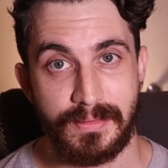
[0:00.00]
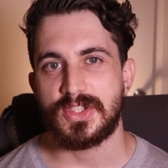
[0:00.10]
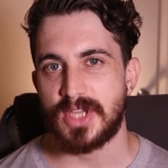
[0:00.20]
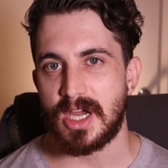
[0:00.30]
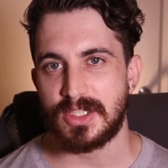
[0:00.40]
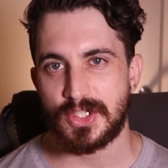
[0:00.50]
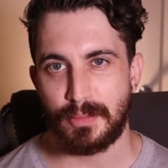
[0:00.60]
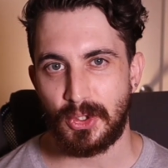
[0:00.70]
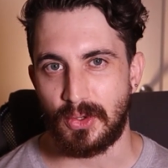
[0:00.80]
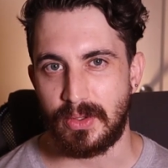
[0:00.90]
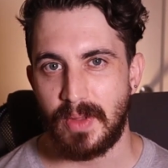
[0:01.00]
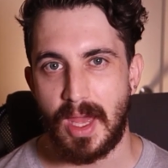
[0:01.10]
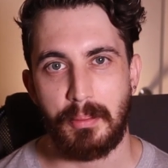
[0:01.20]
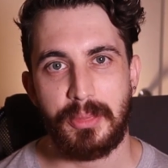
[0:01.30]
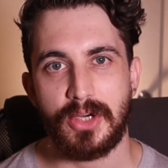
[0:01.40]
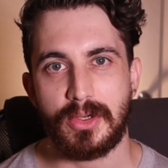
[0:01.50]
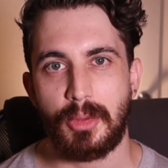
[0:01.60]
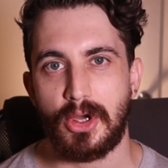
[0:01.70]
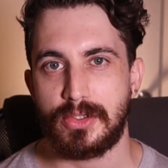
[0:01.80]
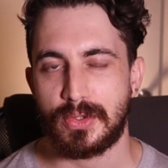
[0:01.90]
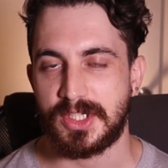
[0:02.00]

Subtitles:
Start small and build upon your